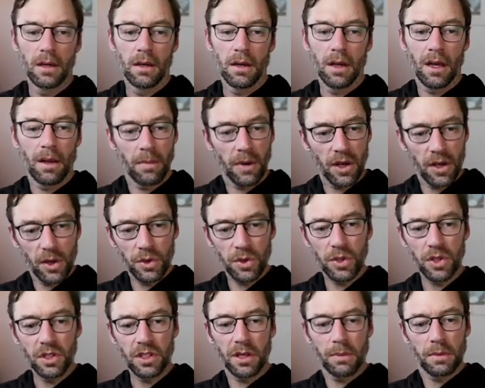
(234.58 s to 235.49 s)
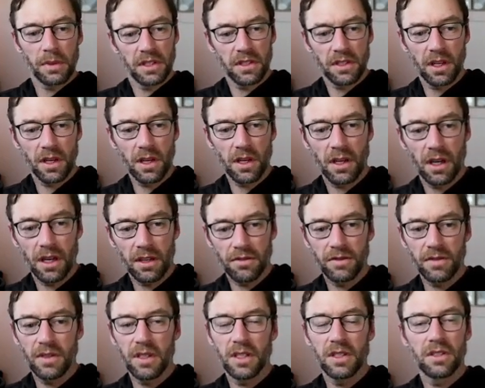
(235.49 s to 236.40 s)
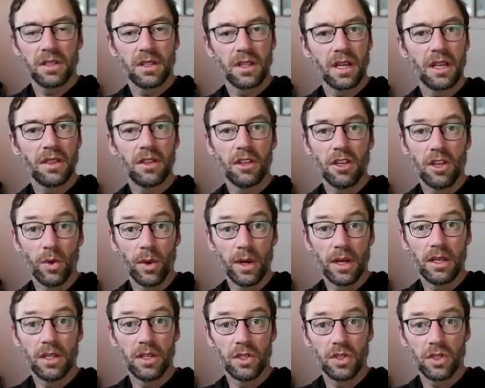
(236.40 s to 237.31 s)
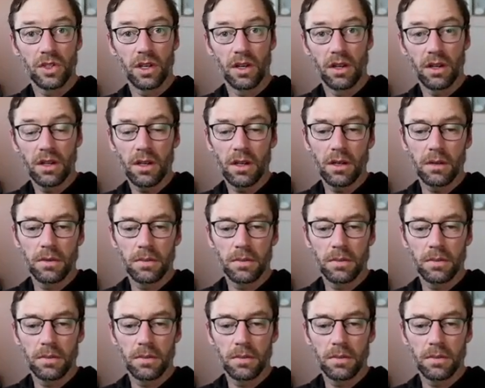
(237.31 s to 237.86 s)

And my user acceptance kickoff is to get the UAT started.